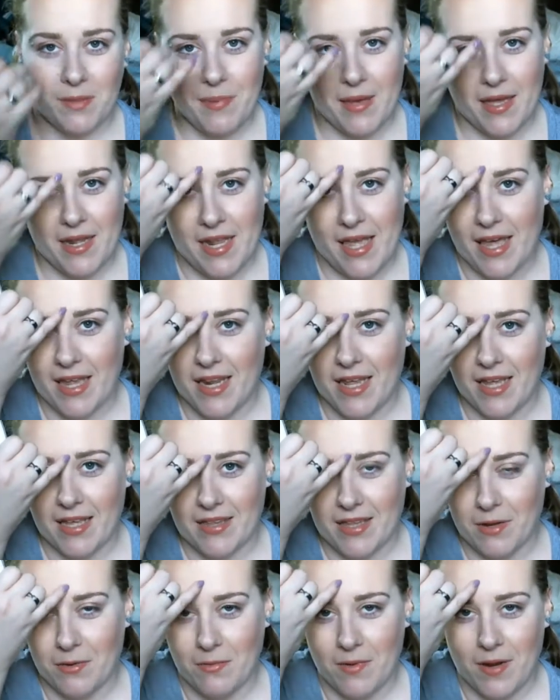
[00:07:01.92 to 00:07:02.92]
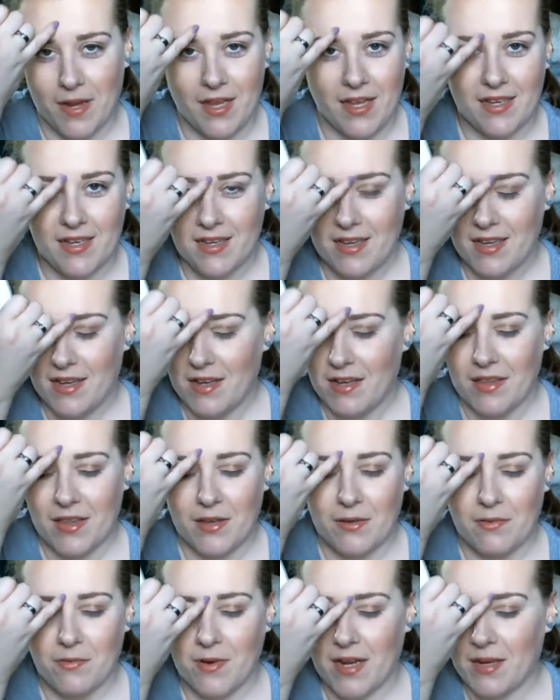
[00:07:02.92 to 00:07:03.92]
bad headache, like right
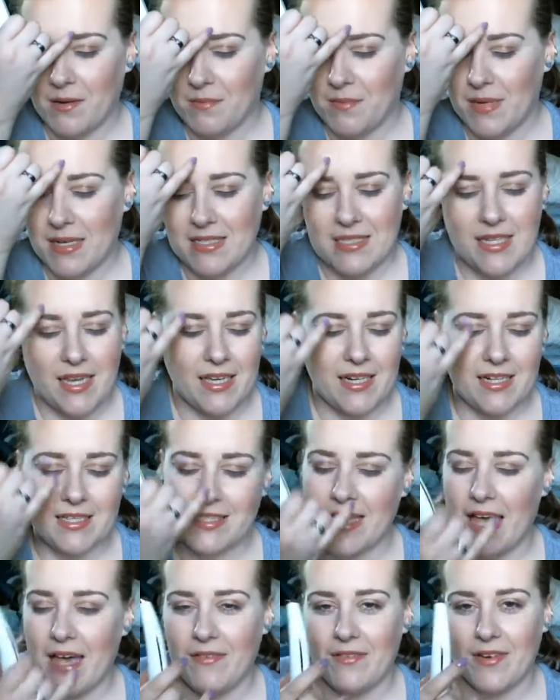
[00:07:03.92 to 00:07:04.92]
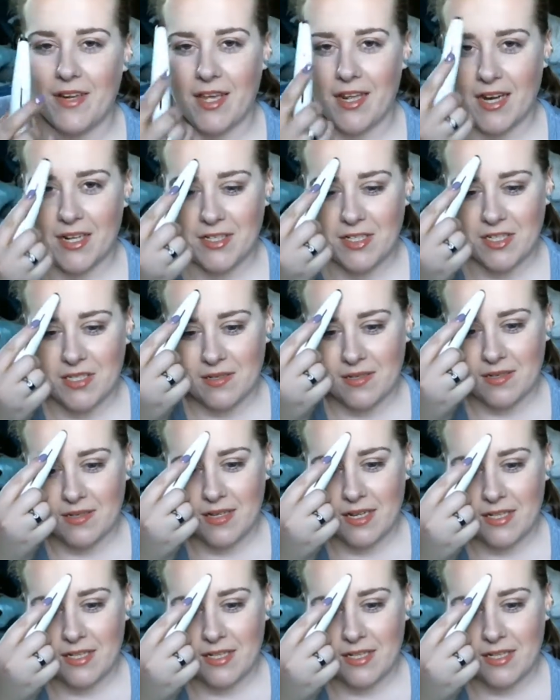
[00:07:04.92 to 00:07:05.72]
in my sinus cavity, and I just